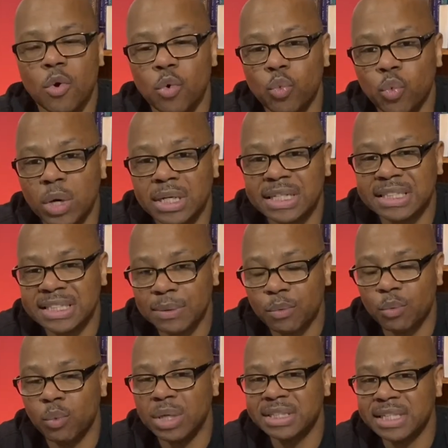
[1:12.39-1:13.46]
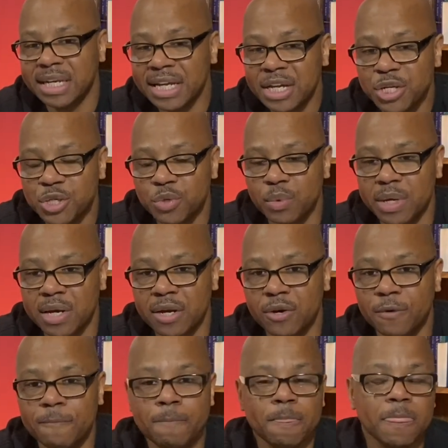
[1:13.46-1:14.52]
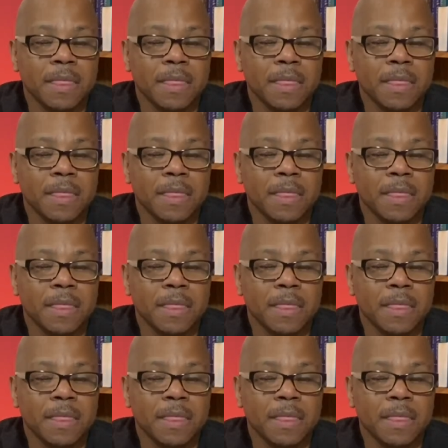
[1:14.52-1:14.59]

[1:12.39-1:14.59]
What is what's at issue here